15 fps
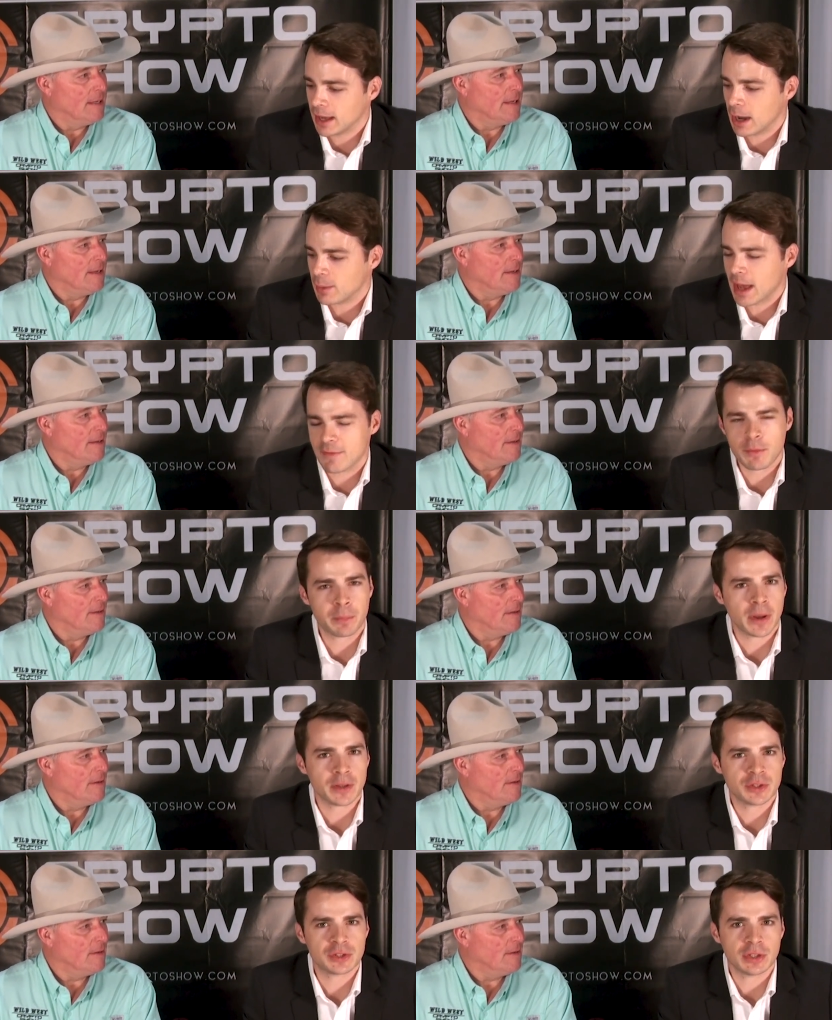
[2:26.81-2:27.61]
Speaker 1: Uh, we have a
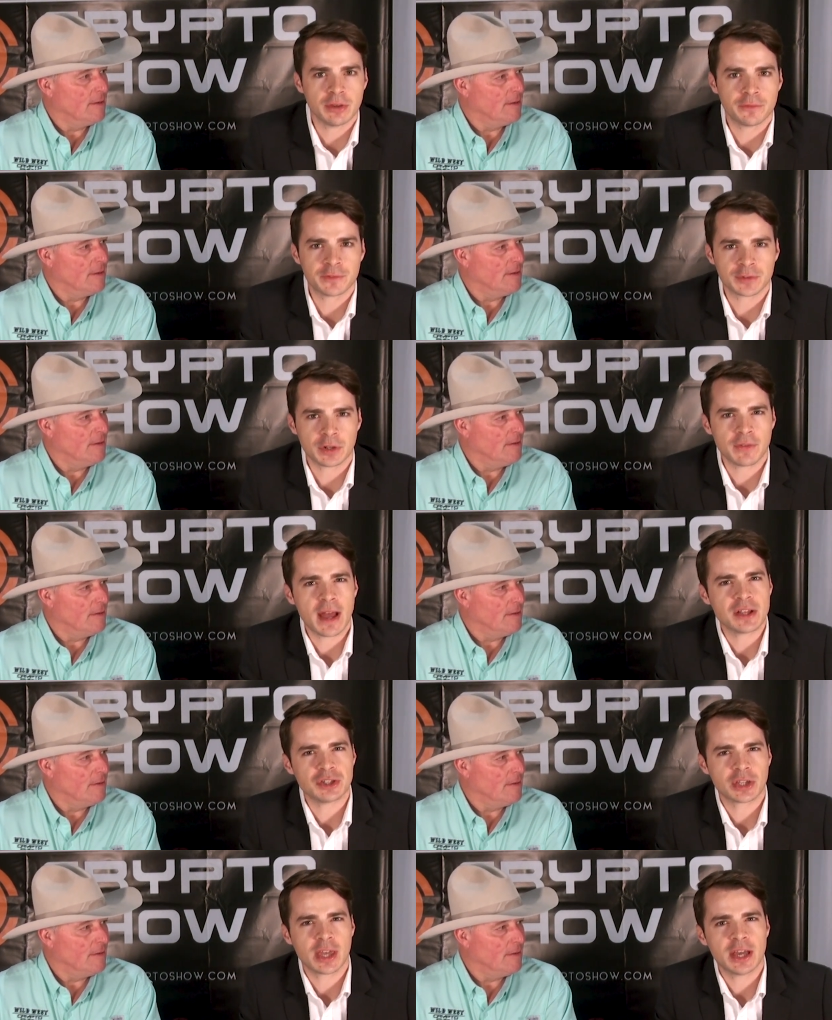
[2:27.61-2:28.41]
bunch of sort of
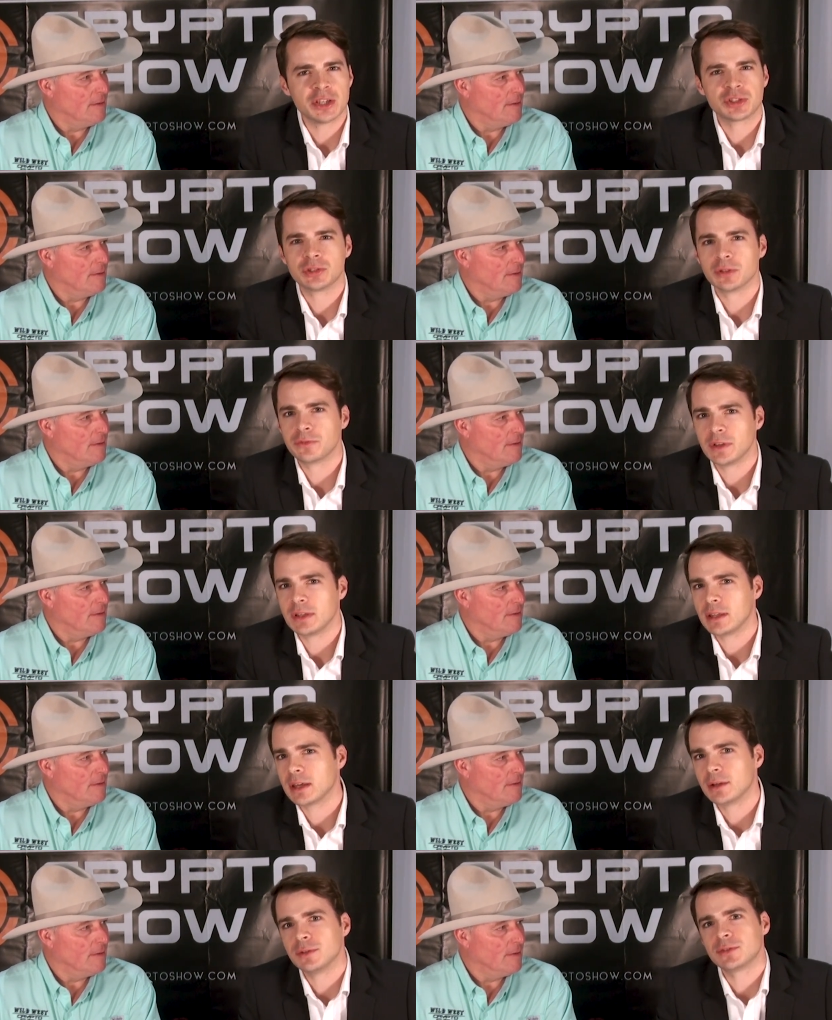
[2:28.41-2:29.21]
educational
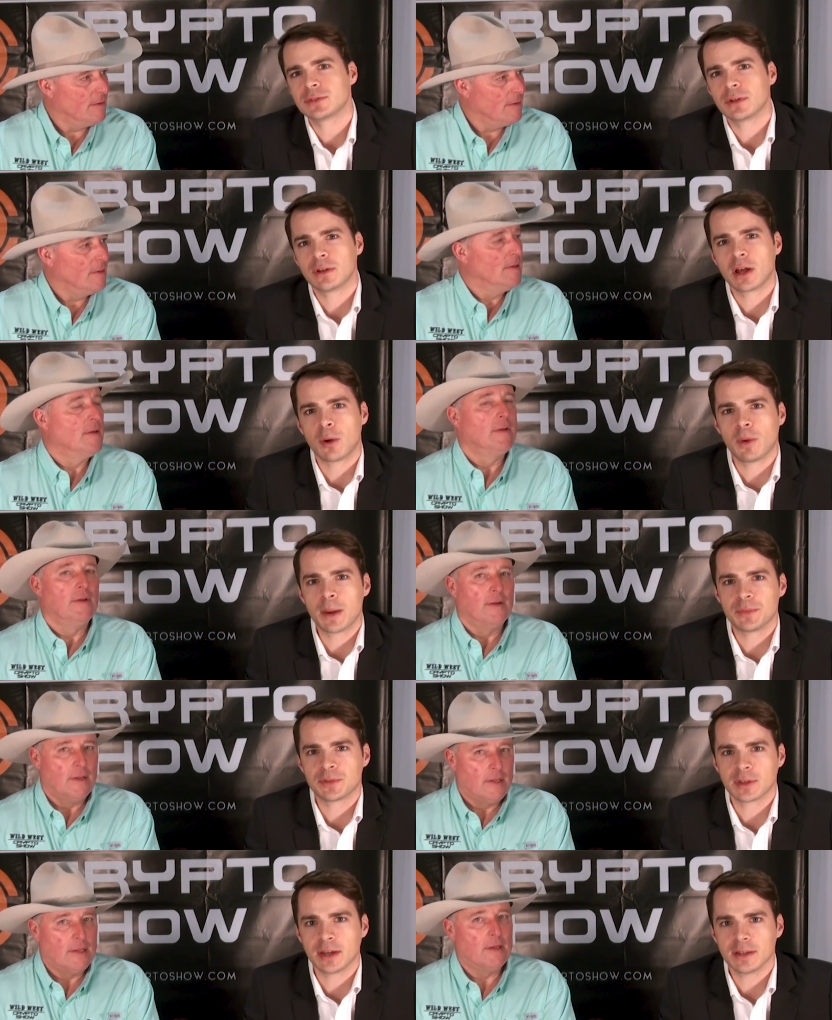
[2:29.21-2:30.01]
videos on our
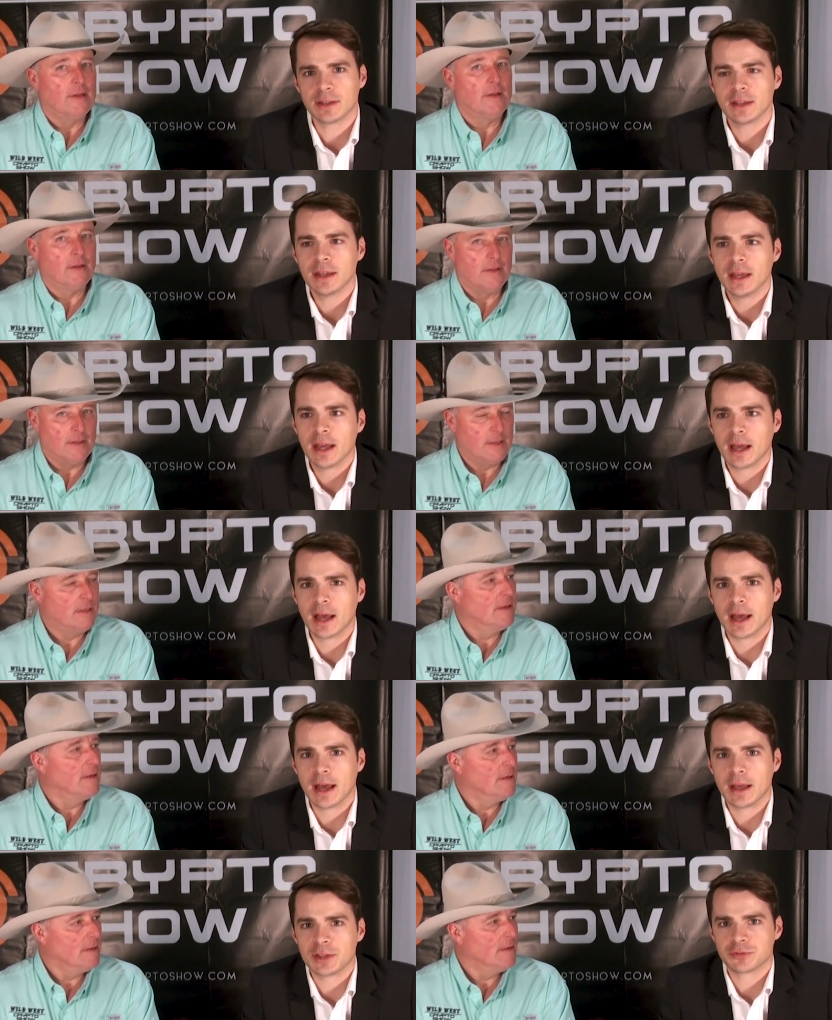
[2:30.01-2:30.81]
website.
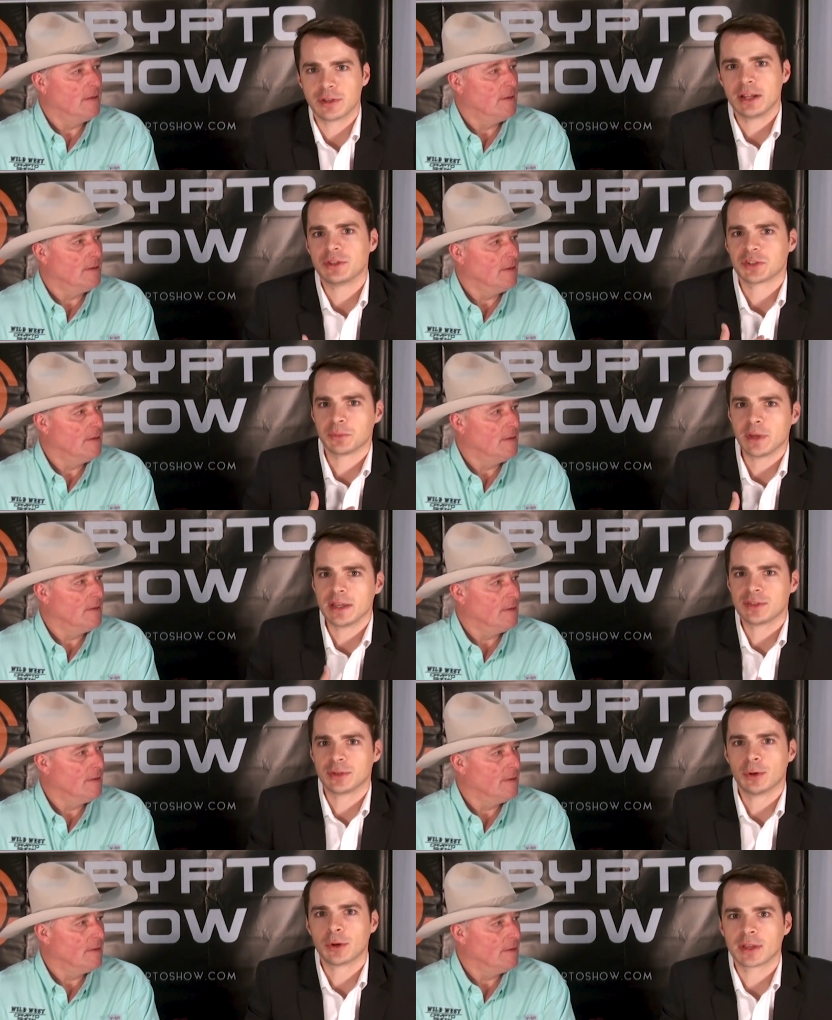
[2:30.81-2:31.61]
Uh, it's really just
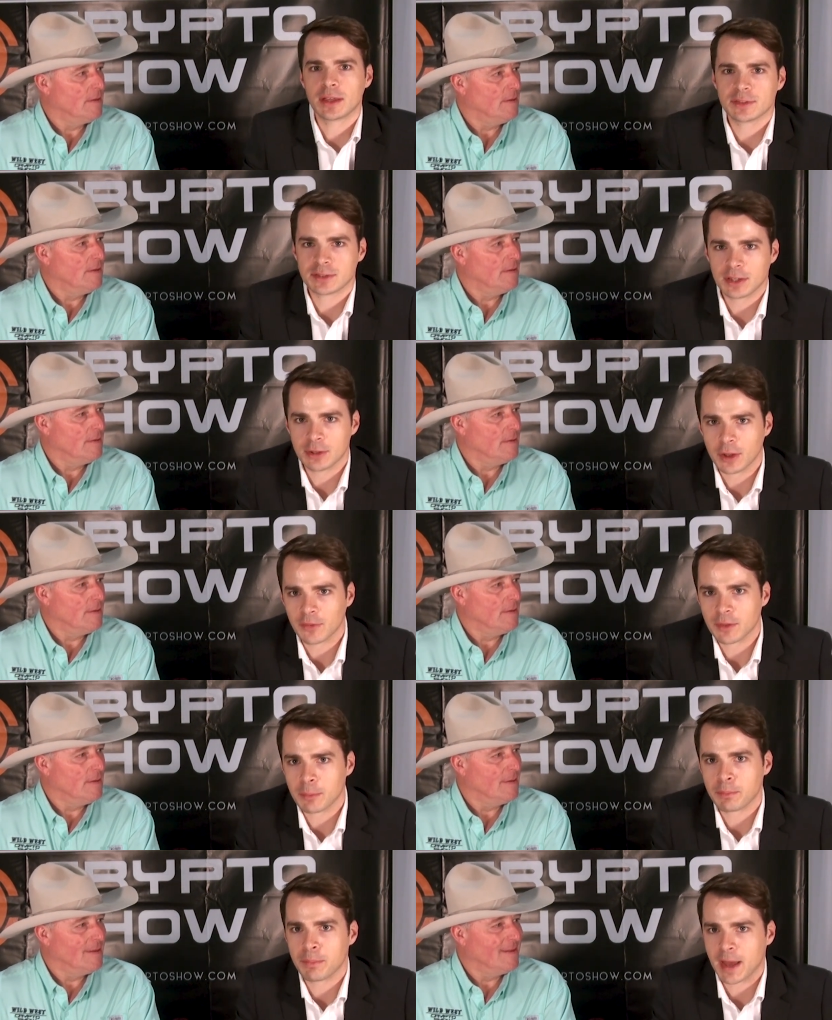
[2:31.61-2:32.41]
me talking, so they're
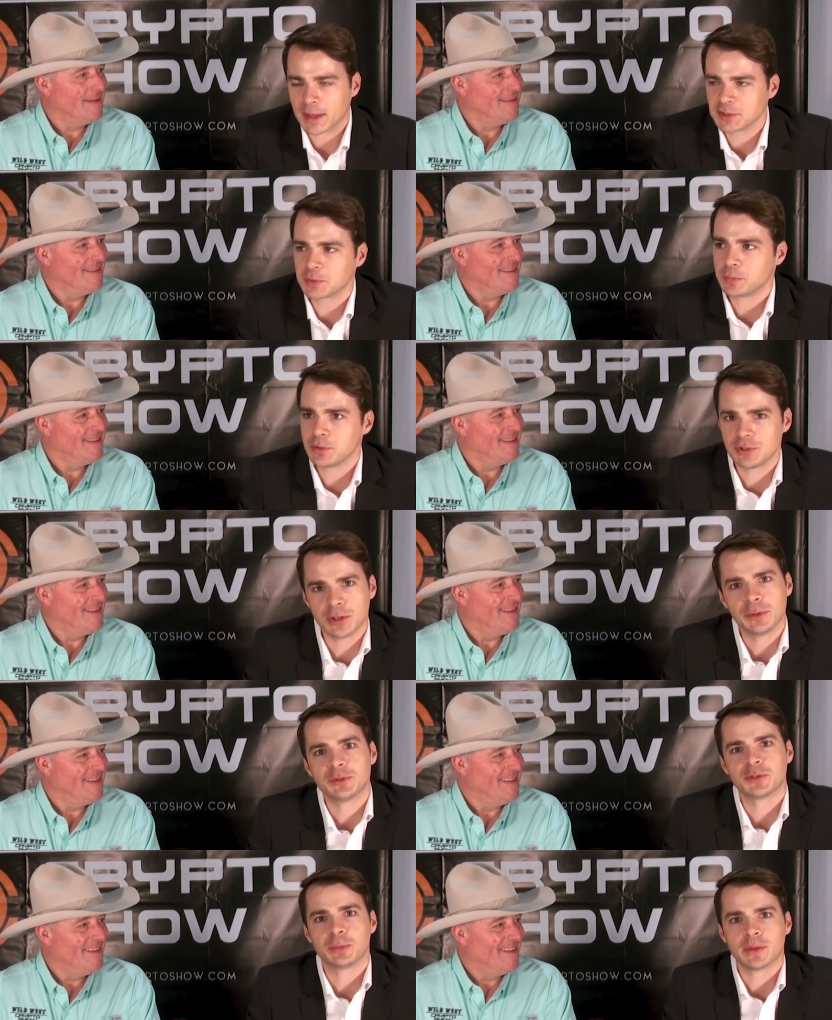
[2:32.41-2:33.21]
not the best
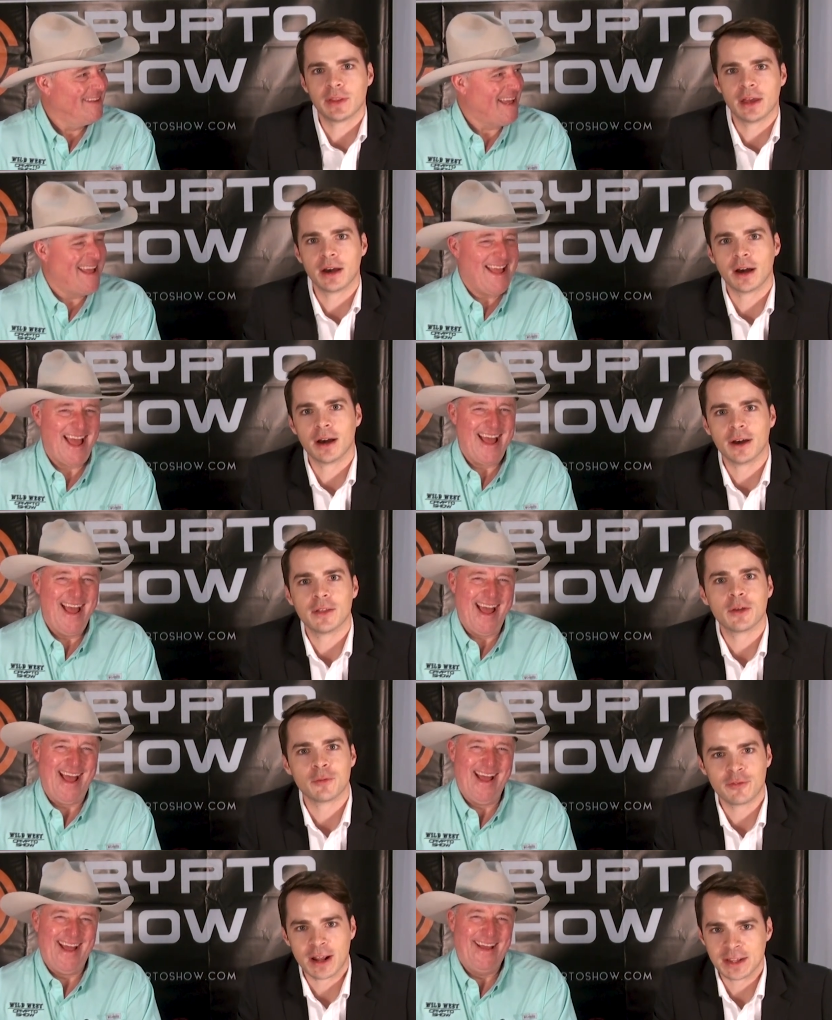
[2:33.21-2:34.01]
produced, but they are
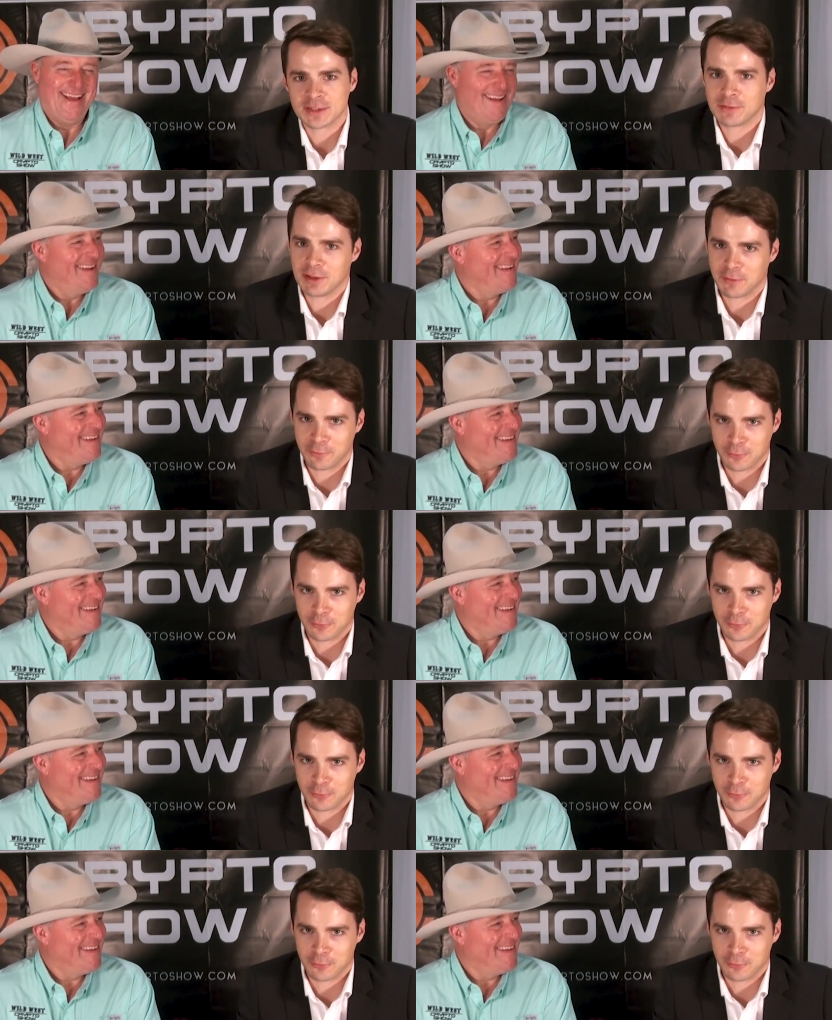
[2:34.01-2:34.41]
yeah. relatively